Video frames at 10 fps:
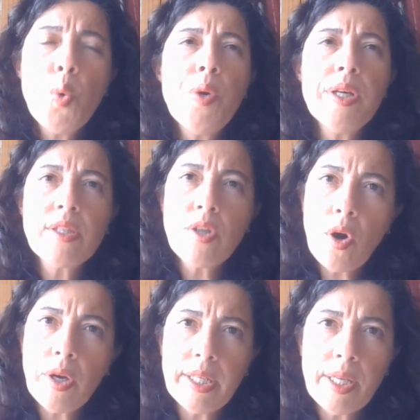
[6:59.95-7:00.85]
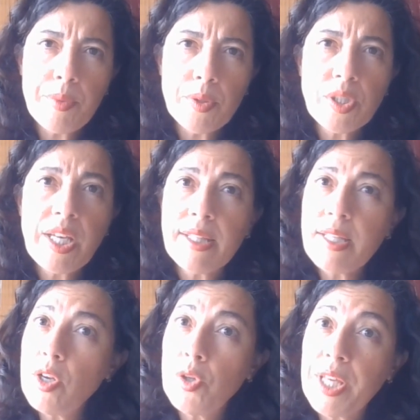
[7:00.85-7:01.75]
We are talking about
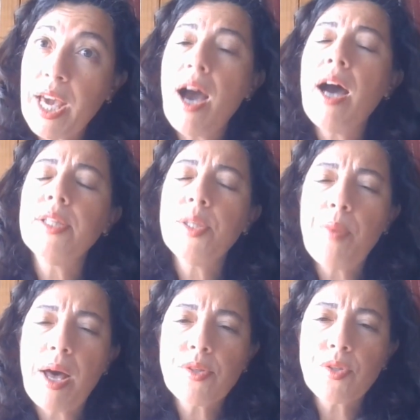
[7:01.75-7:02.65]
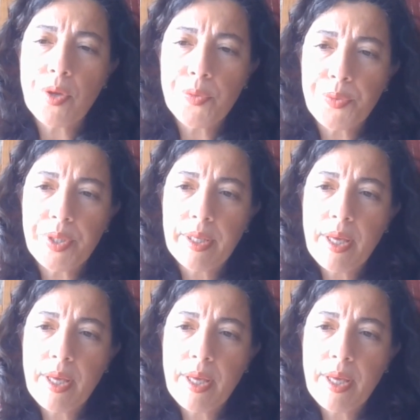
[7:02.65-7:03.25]
Catalonia and the Basque Country.